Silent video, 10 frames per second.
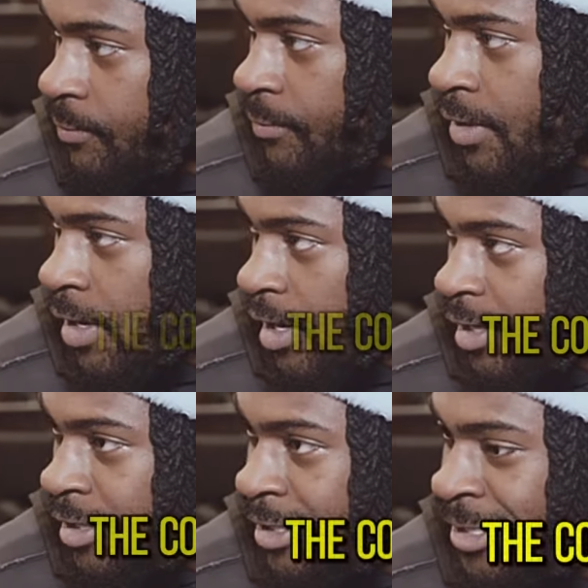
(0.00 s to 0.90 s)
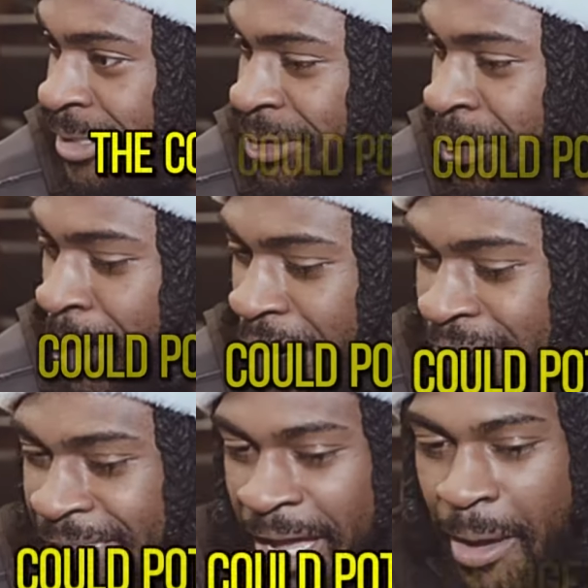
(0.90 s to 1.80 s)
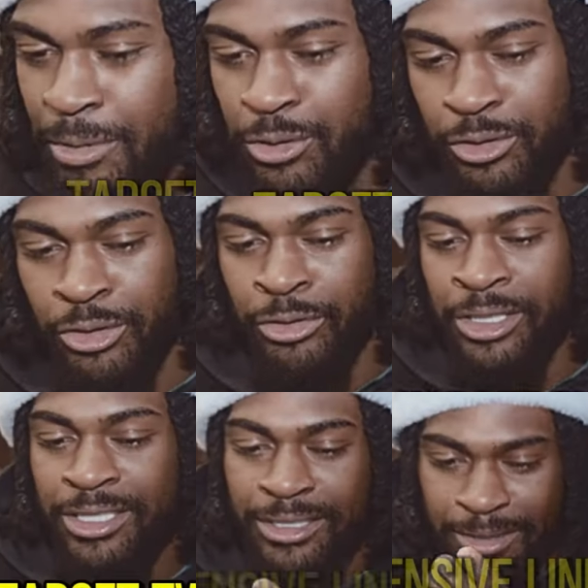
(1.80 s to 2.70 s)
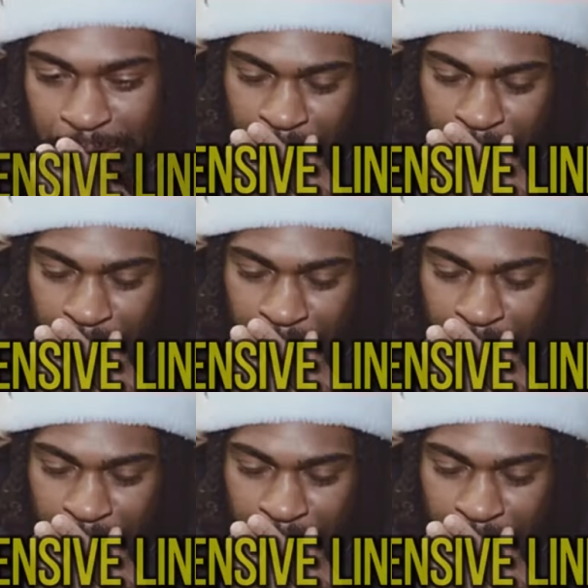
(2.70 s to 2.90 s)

The Cowboys could potentially target two offensive